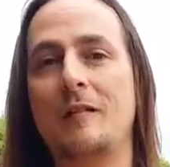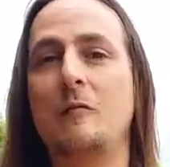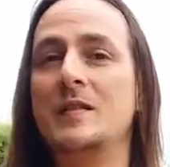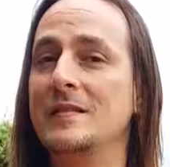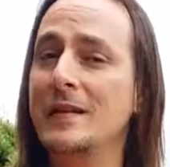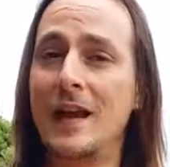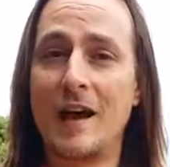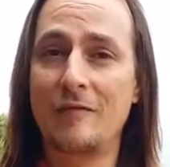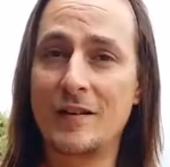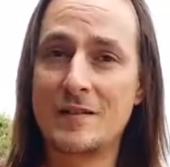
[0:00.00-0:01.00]
we still
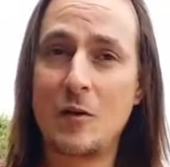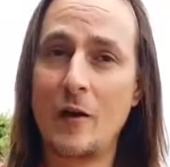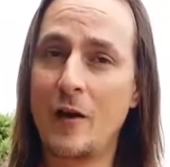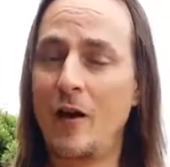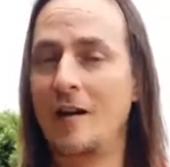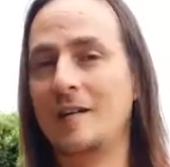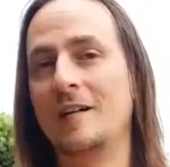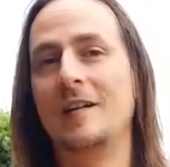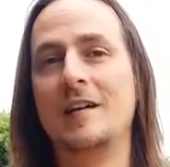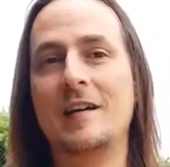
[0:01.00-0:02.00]
have this going on
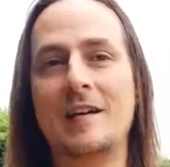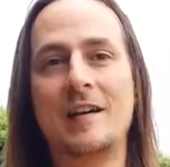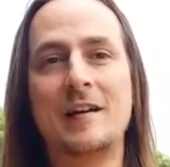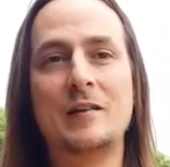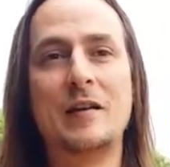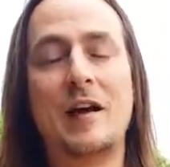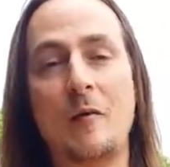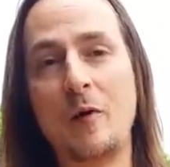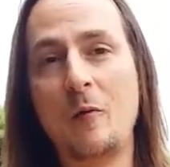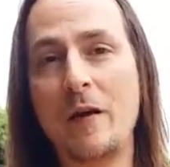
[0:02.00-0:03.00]
uh, in the
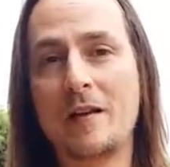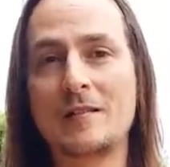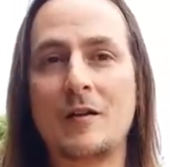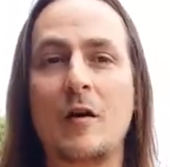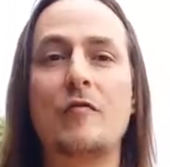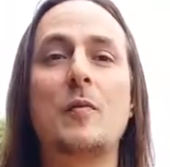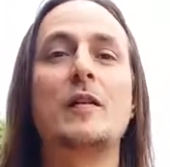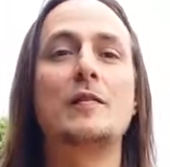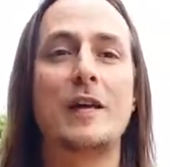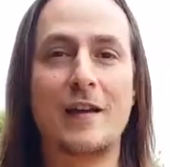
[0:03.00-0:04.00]
coming week. So
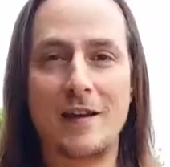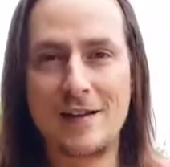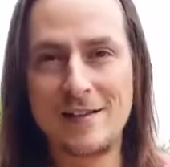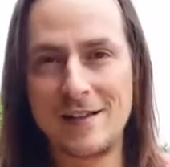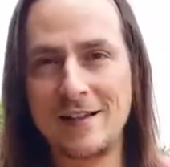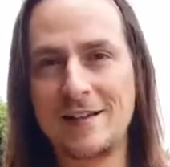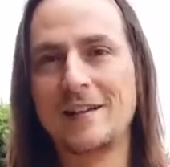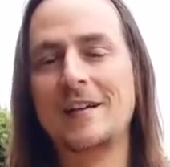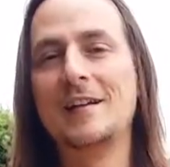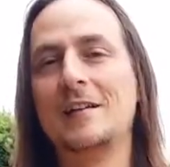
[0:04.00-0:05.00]
everybody take it easy.
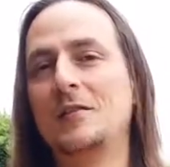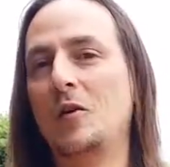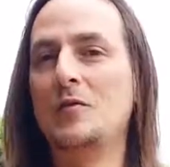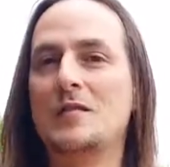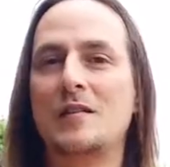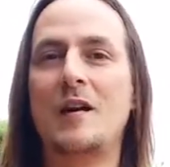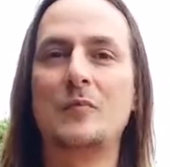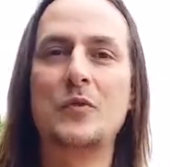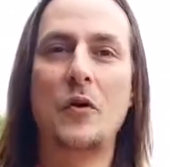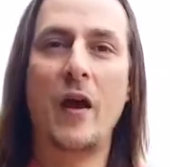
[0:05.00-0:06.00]
Don't succumb
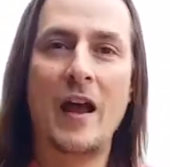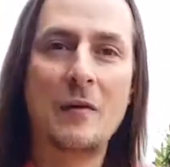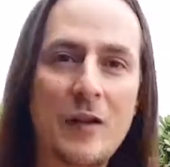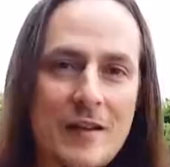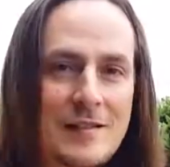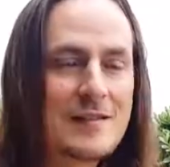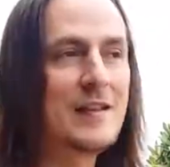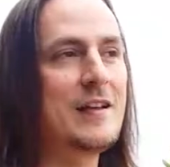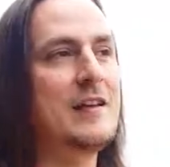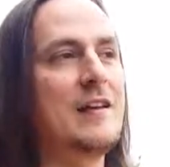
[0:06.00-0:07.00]
to your
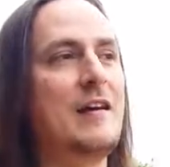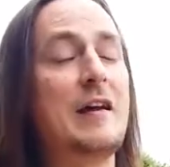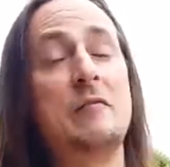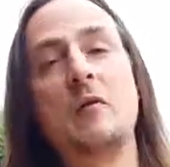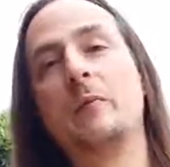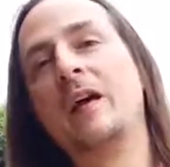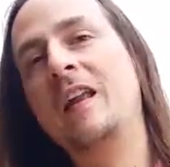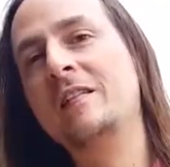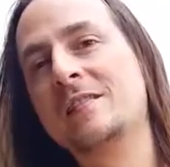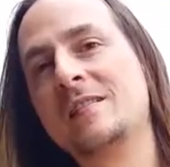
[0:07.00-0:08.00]
animalistic and
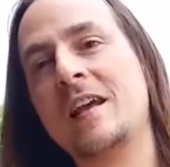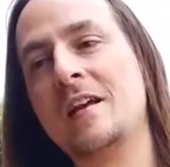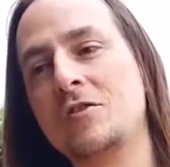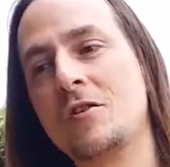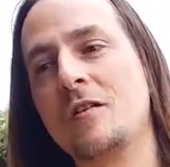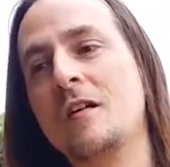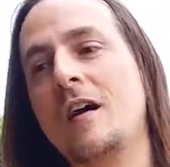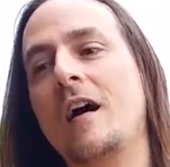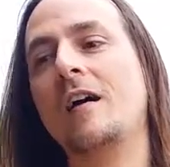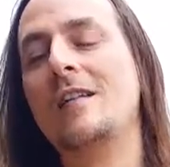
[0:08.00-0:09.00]
rebellious nature
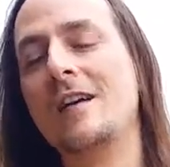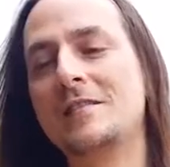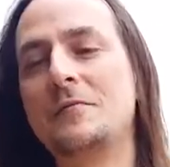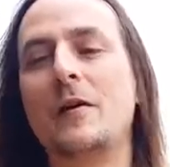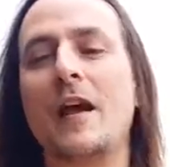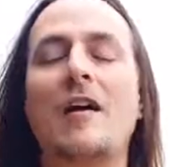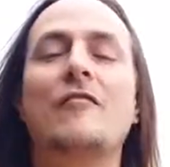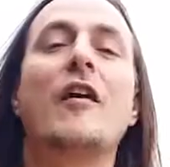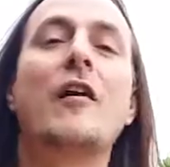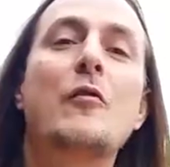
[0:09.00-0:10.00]
unless we
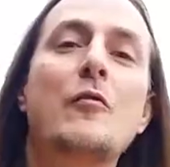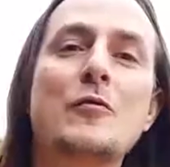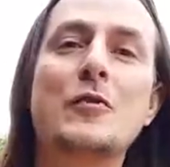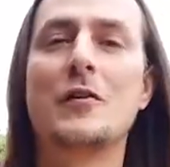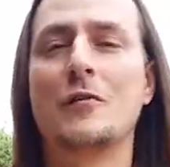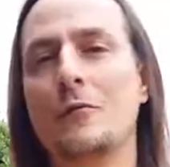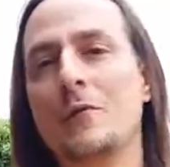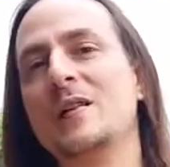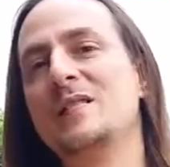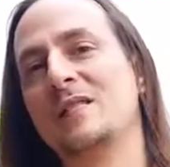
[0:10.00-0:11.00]
have a good
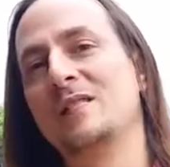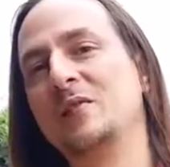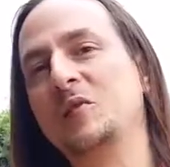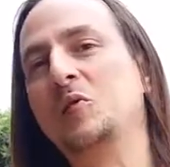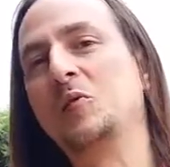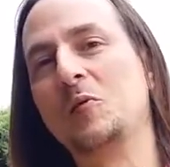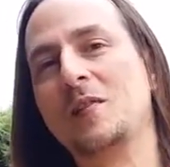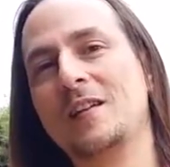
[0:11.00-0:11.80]
reason to.